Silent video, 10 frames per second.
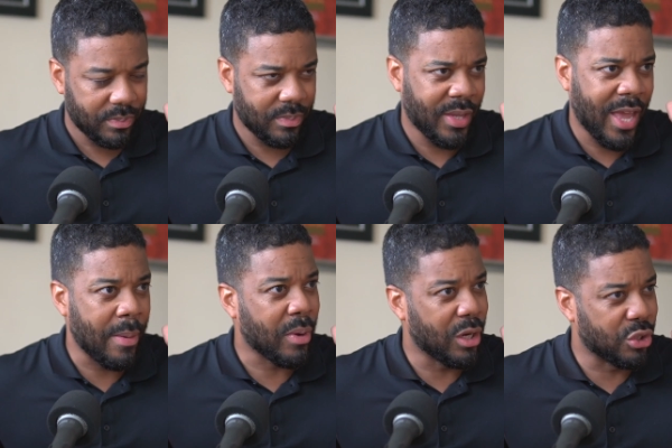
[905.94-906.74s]
and
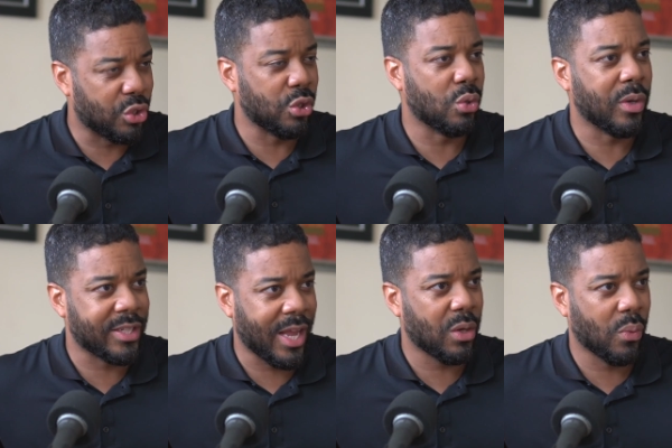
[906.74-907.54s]
I'm going to do
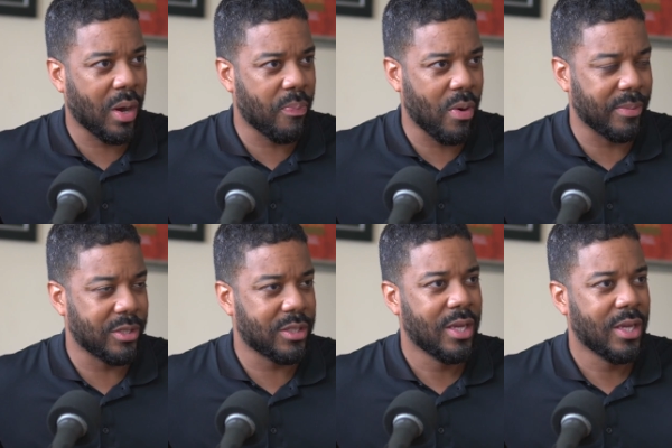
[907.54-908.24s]
exactly what I promised.